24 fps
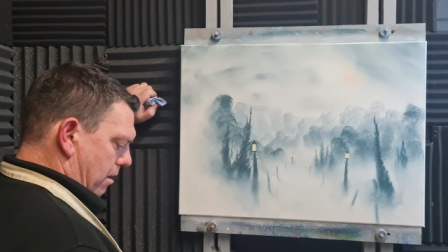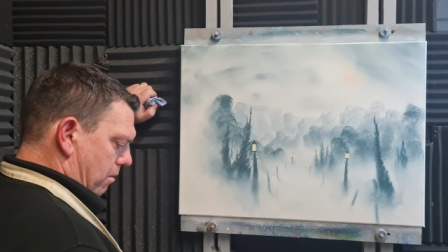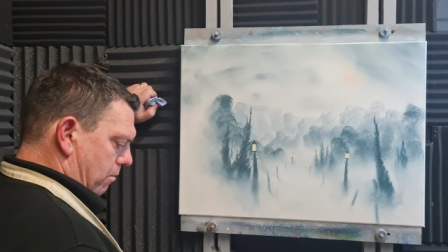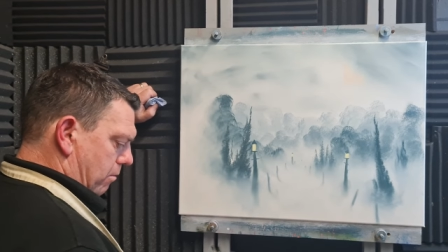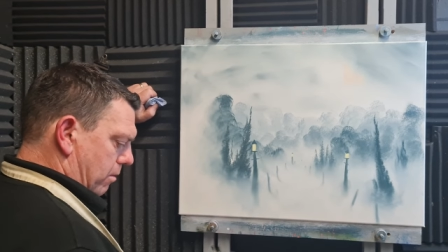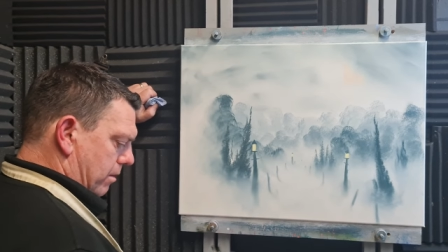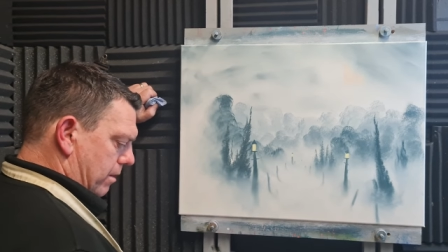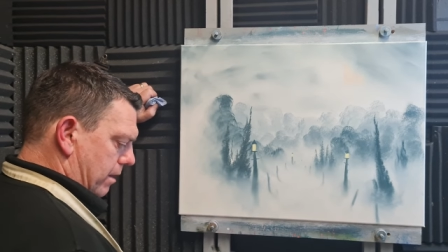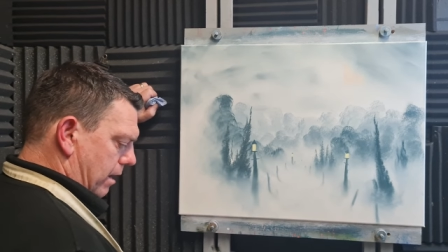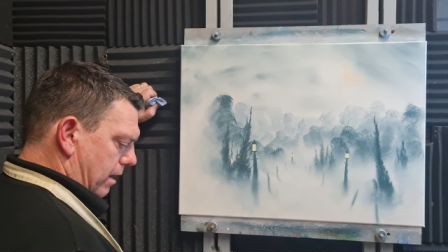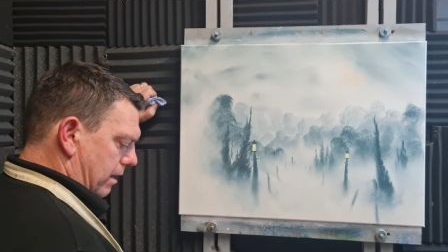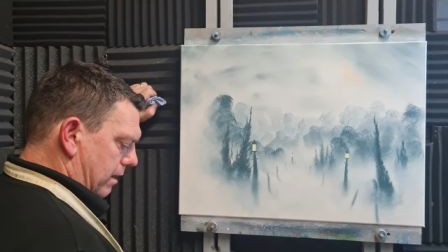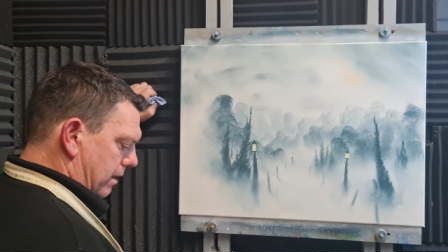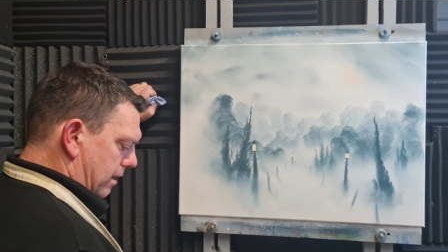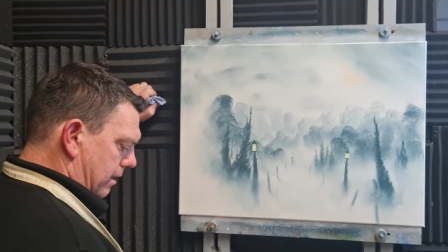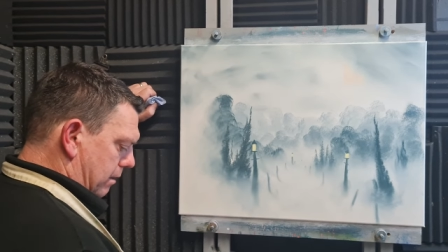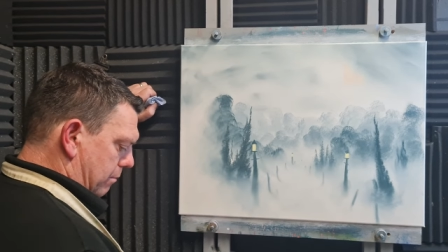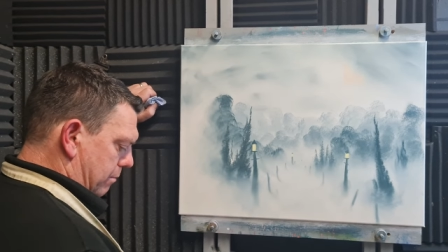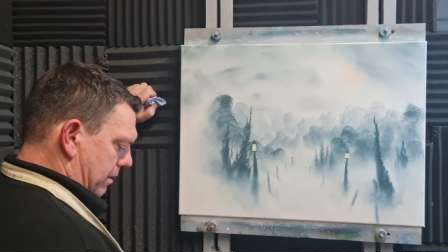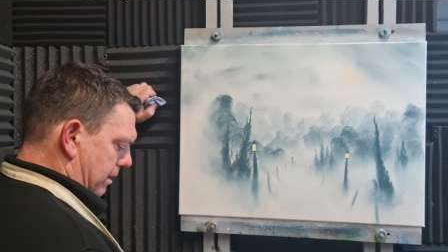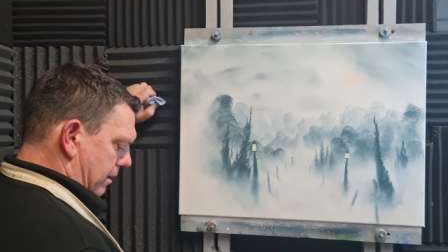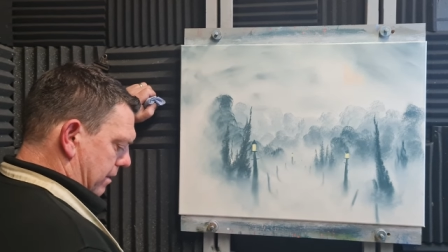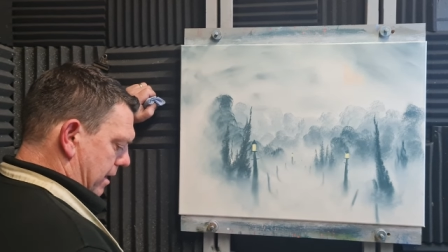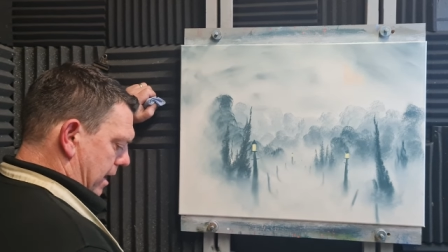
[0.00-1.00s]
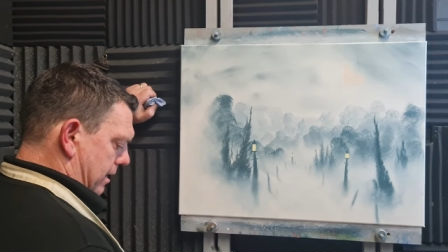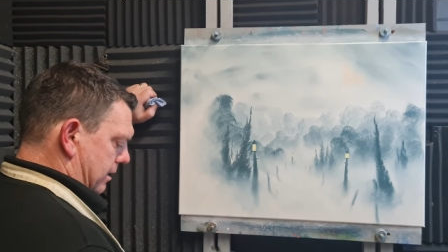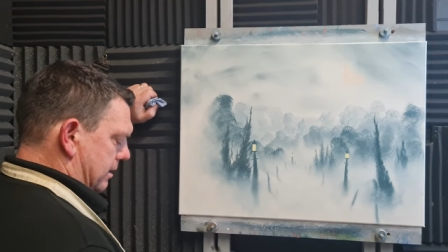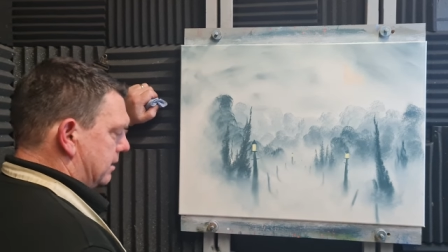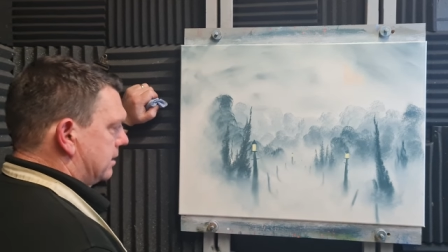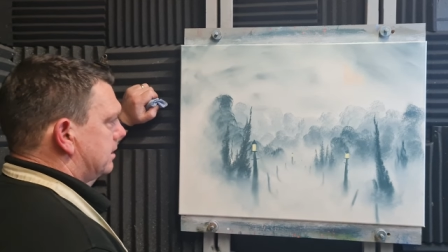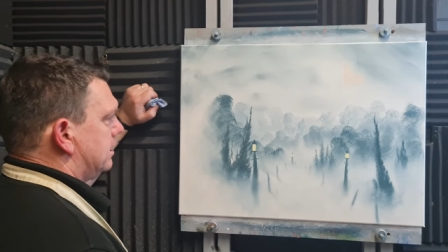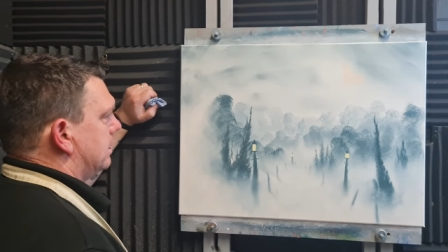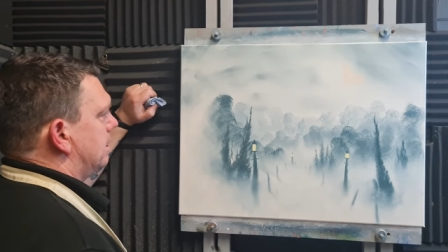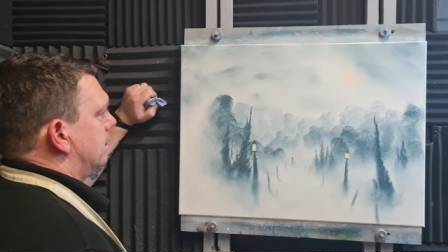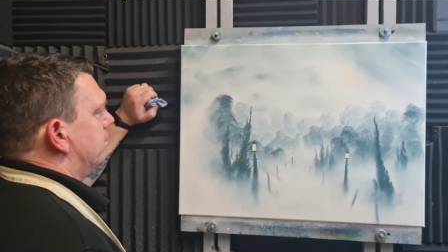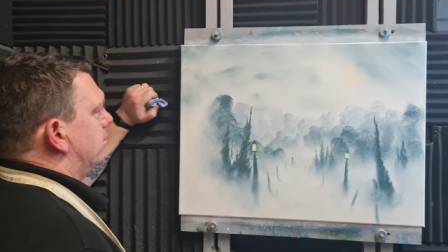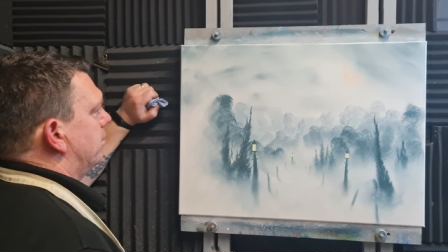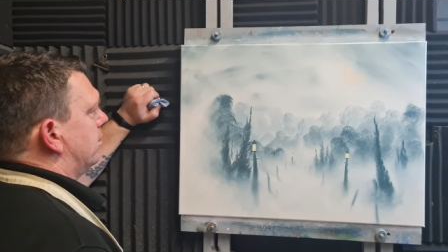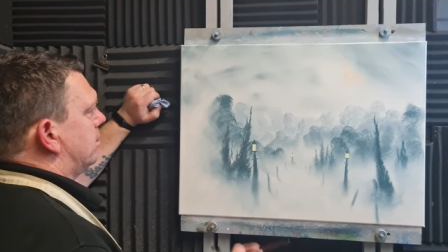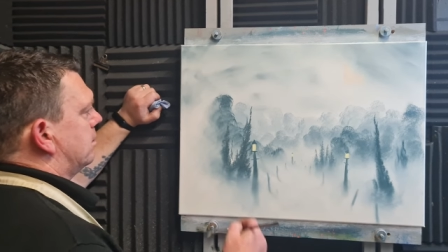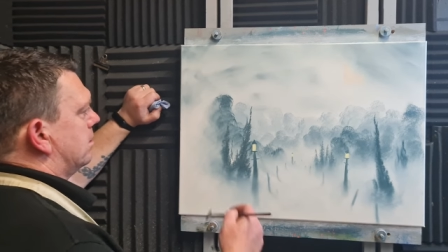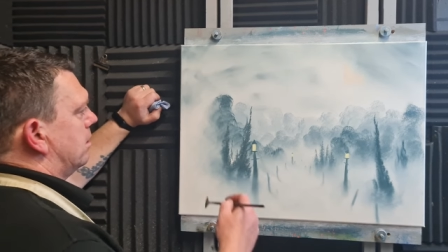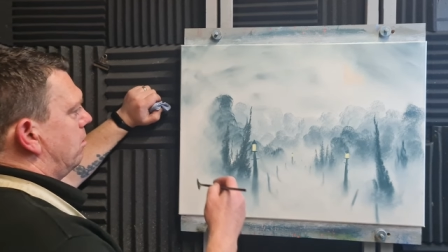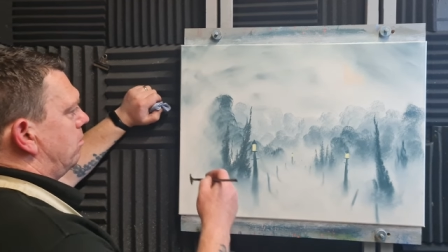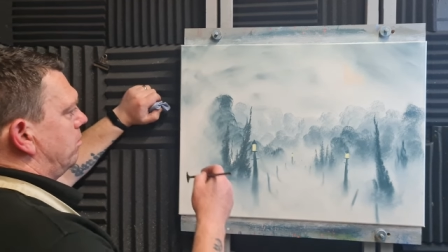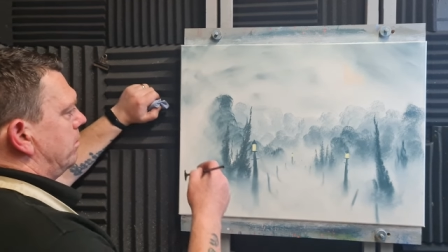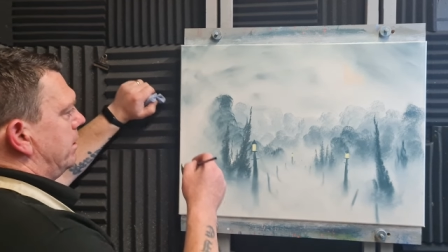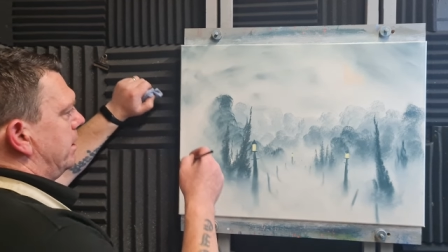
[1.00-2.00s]
with a little bit of that silver
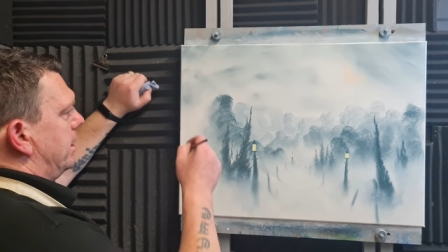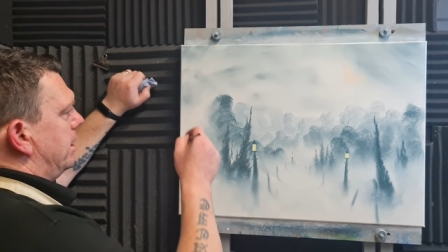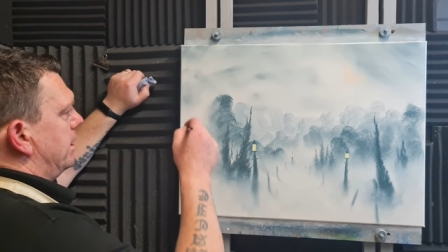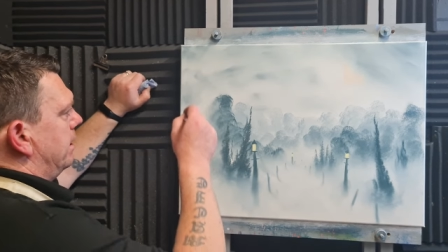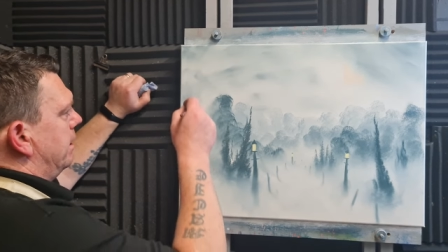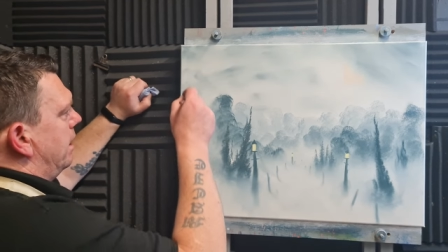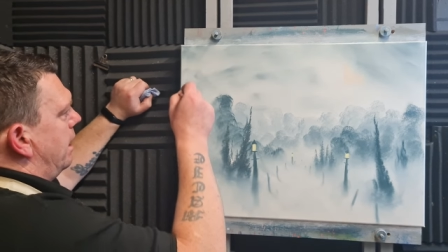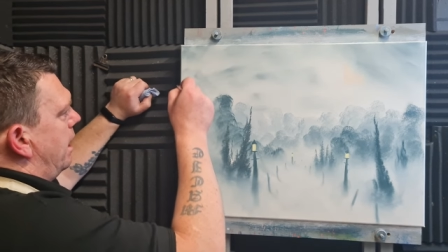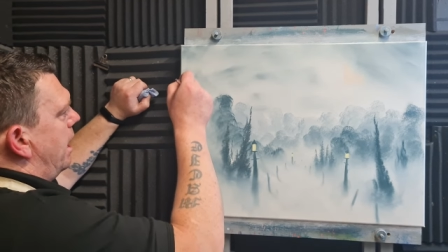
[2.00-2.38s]
thrown in,